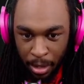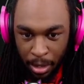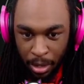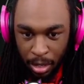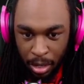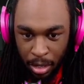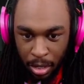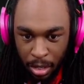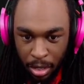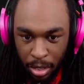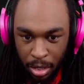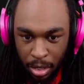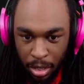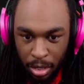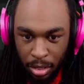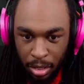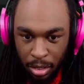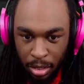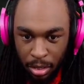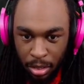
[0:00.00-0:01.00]

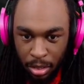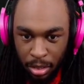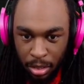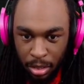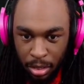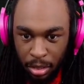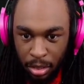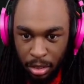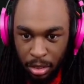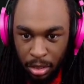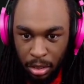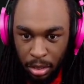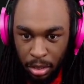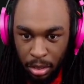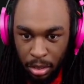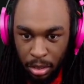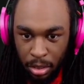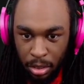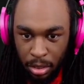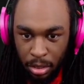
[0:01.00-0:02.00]

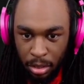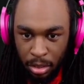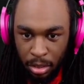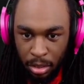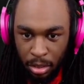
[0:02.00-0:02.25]
(silence)